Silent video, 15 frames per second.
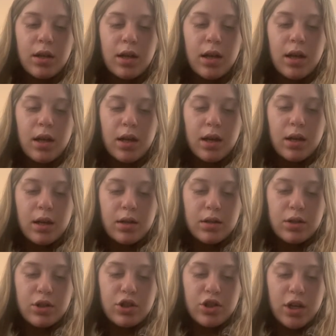
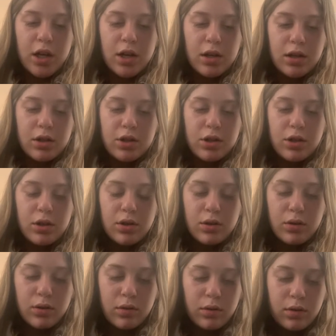and chain
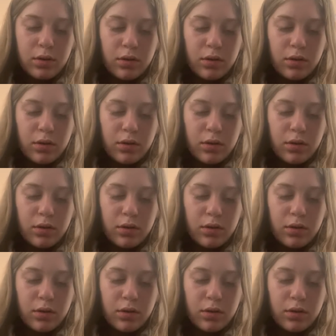2.